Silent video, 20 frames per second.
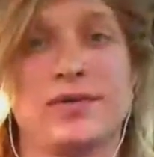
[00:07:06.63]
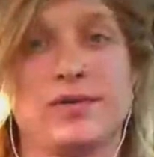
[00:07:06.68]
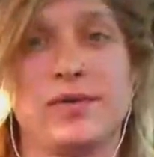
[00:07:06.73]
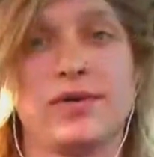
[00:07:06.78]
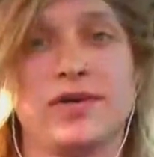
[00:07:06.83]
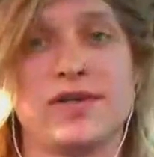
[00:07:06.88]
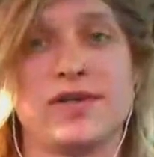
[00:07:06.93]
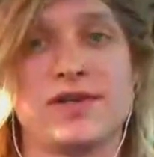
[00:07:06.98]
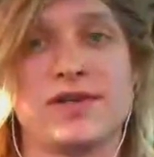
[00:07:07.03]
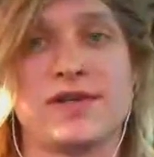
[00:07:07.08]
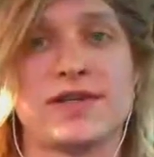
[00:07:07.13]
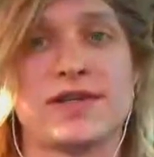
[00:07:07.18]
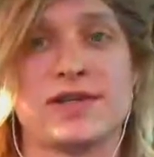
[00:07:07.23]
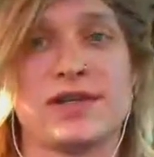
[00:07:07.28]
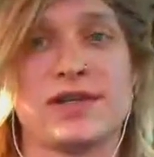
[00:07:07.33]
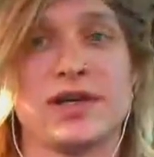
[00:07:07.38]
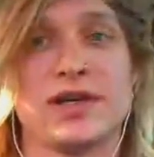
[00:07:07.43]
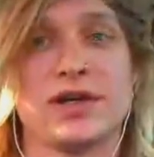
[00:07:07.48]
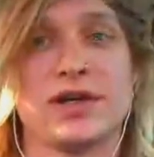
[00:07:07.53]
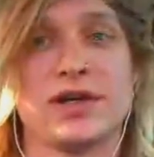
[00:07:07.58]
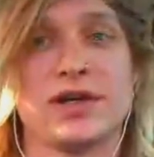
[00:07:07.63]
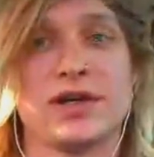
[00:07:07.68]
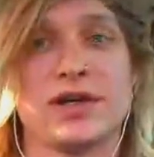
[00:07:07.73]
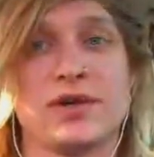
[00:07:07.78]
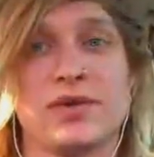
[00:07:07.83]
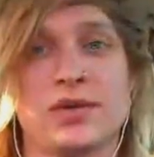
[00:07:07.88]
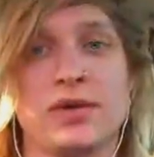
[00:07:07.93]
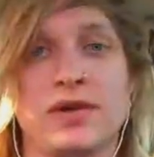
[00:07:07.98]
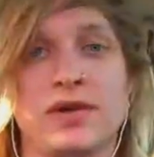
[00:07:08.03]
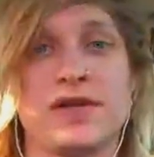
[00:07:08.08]
We just released
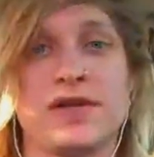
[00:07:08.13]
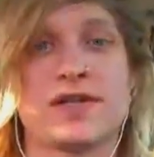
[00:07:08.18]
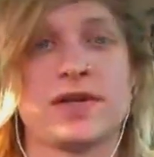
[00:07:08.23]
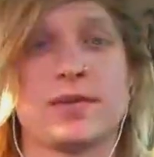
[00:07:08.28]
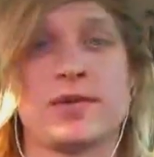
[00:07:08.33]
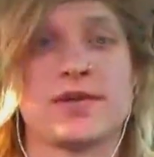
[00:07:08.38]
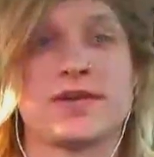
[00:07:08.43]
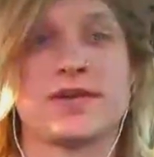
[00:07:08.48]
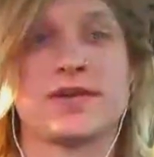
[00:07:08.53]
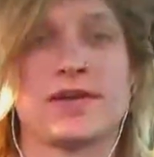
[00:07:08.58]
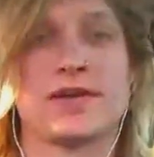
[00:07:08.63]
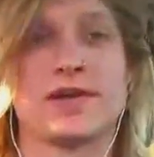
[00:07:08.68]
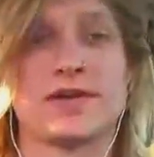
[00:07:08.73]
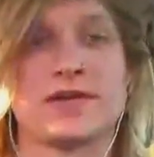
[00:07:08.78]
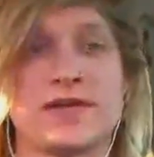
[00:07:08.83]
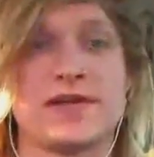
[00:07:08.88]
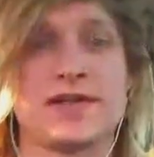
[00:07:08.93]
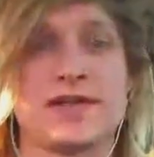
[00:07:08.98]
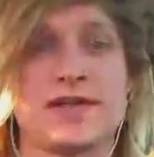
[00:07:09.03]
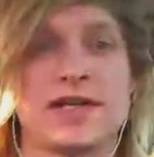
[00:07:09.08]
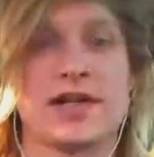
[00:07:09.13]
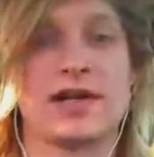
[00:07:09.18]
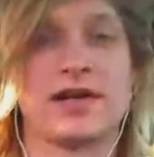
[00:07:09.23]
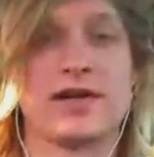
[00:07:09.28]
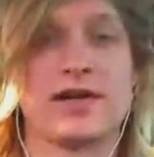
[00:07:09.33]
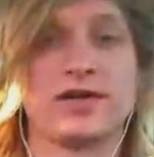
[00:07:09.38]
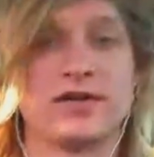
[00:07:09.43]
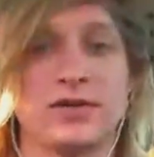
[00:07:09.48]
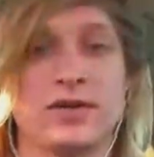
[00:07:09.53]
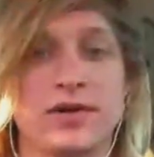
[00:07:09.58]
some of the songs and decided to do another
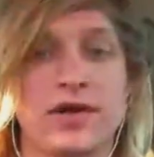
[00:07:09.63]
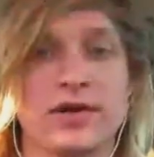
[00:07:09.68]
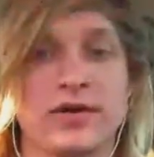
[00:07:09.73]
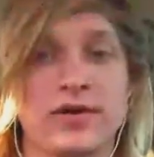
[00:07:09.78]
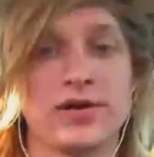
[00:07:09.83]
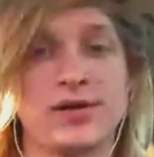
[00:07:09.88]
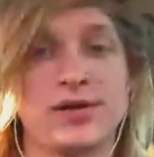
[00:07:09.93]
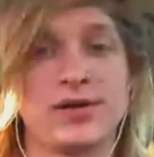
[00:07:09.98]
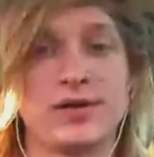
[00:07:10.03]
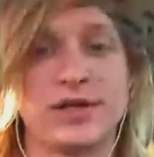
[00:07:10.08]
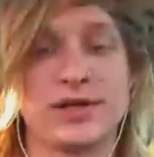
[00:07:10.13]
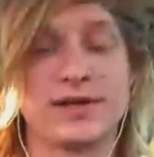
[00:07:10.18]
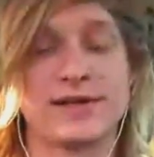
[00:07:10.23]
EP instead.